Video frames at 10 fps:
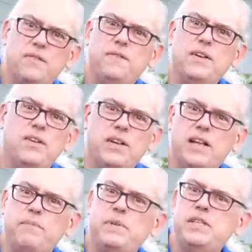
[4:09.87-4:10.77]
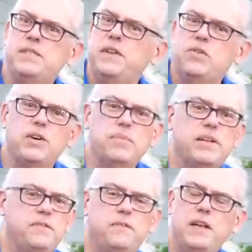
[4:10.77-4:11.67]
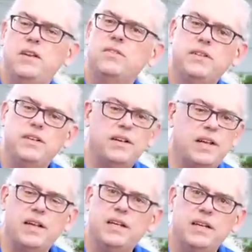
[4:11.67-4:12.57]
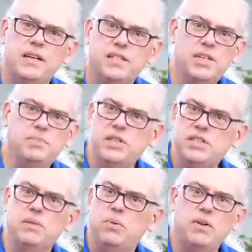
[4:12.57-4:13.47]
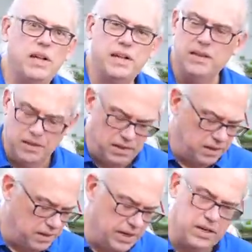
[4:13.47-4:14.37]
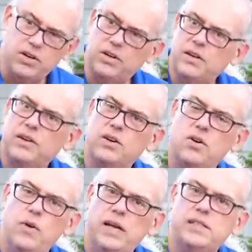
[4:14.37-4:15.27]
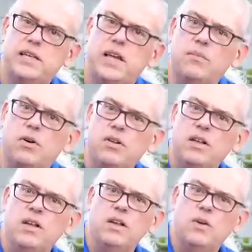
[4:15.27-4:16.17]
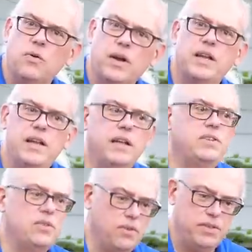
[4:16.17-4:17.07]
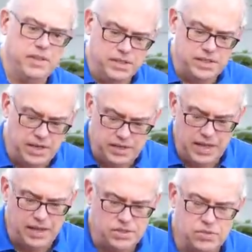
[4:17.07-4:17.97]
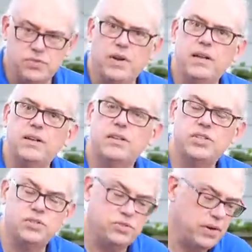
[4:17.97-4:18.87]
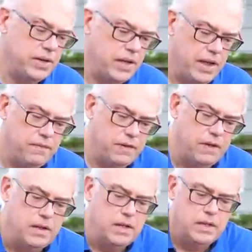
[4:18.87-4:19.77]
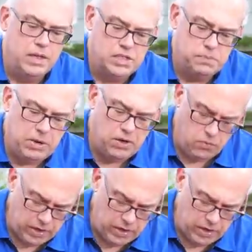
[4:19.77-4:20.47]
in the field and a piece of equipment failed, like something simple like coax cable or a connector or things like that. So try to have a spare